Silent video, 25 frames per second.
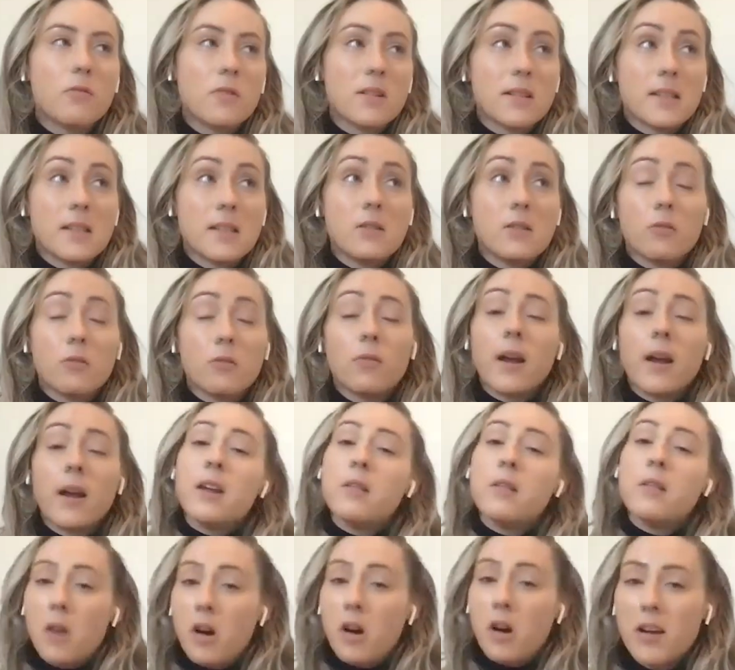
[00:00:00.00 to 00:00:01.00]
it wasn't the
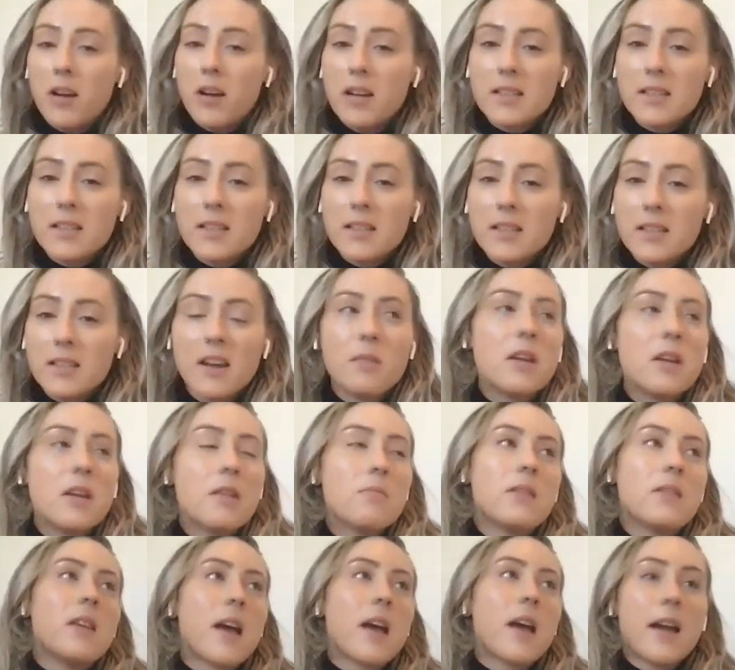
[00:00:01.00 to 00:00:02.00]
right market
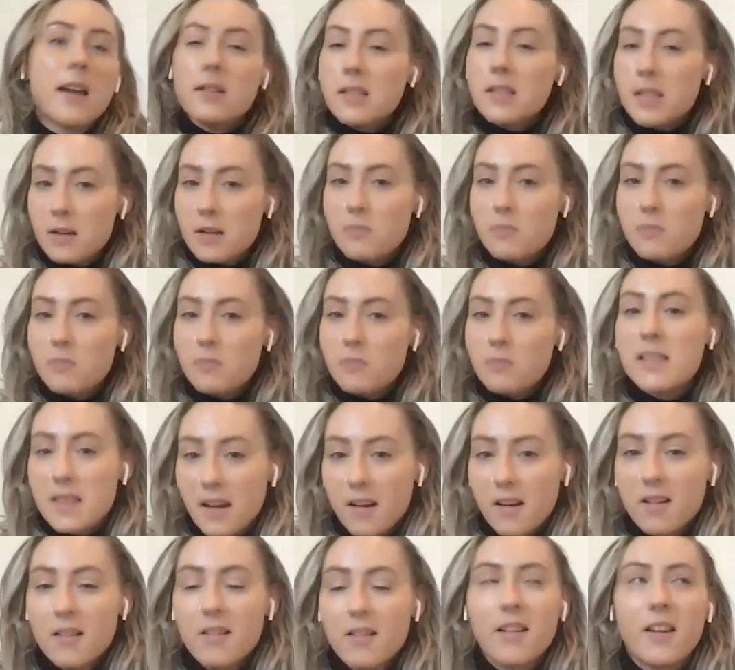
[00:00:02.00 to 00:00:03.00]
timing, but the idea was
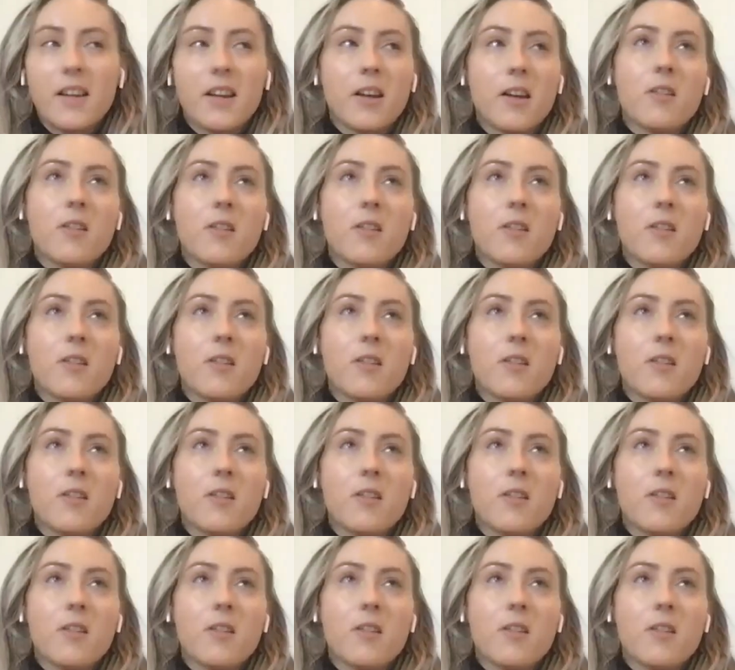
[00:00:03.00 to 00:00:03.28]
there.